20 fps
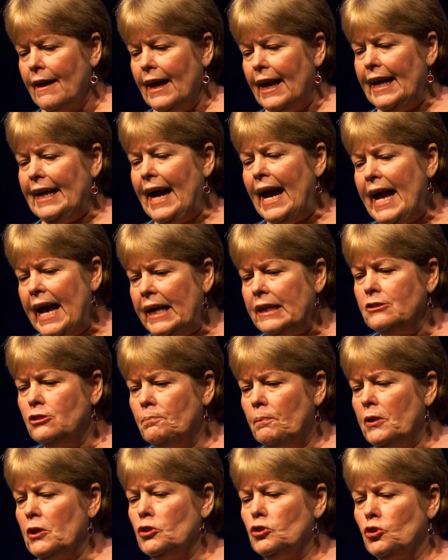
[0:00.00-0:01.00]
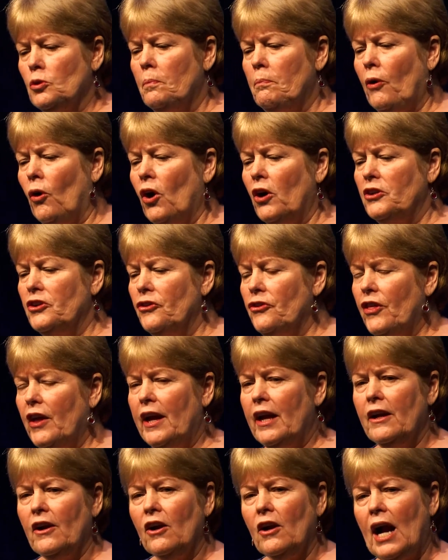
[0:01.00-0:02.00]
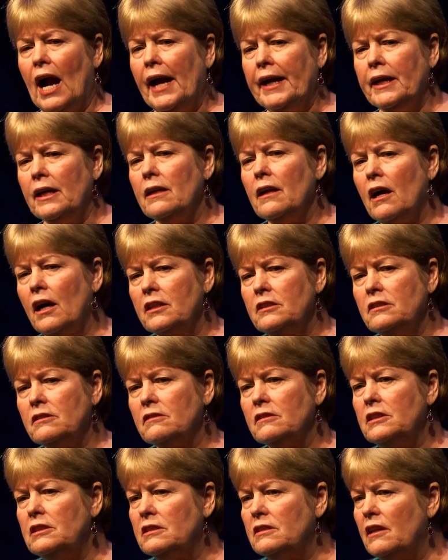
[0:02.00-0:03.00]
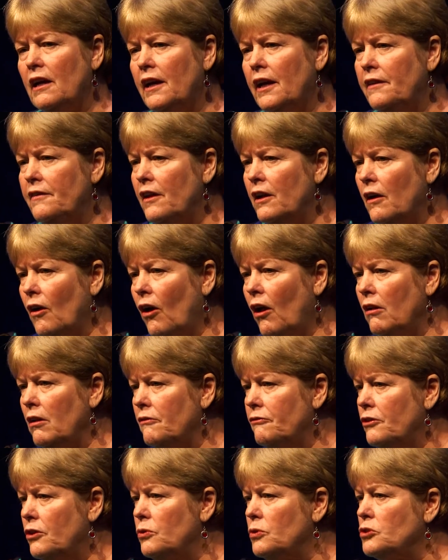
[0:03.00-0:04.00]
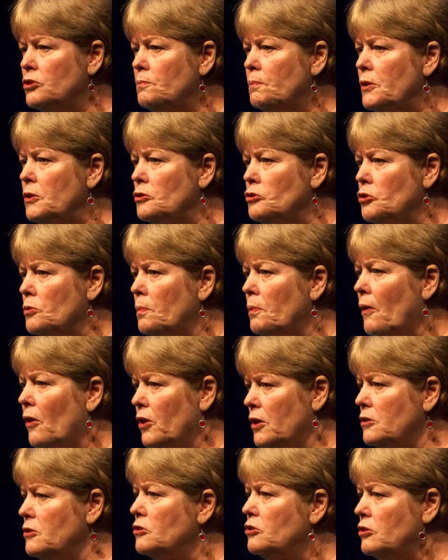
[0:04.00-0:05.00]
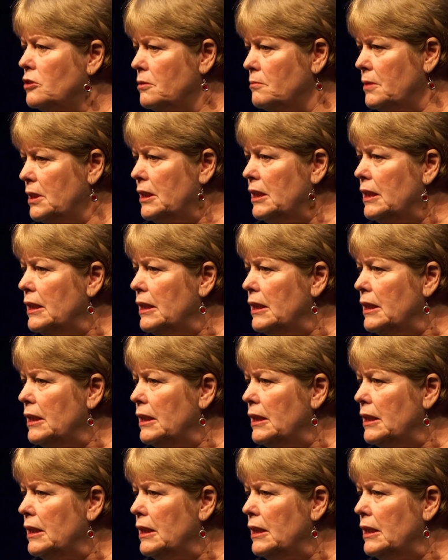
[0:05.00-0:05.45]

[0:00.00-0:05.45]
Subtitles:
And I had a spiritual partner there. I can honestly say that all of you are spiritual partners to me